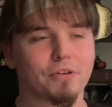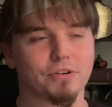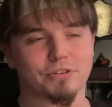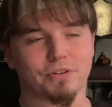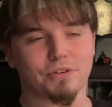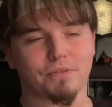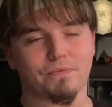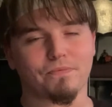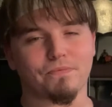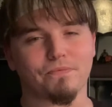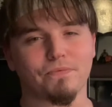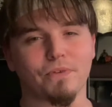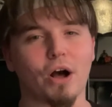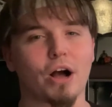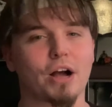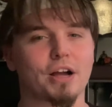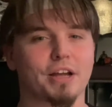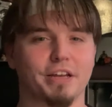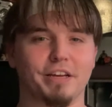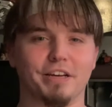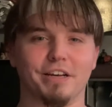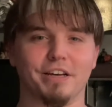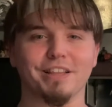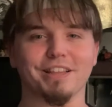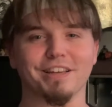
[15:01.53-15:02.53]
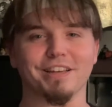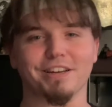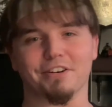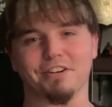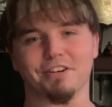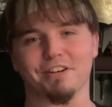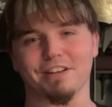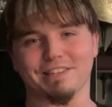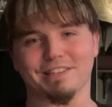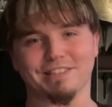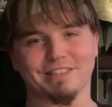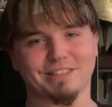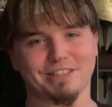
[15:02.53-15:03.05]
are fucking
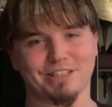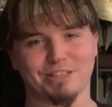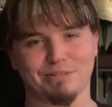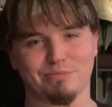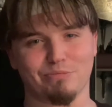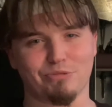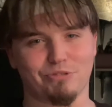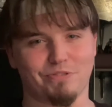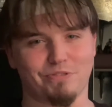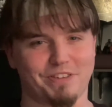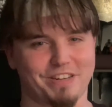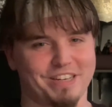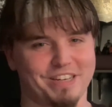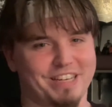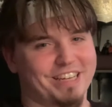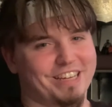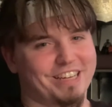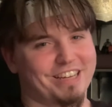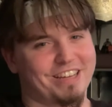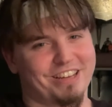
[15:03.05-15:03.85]
hilarious in this movie.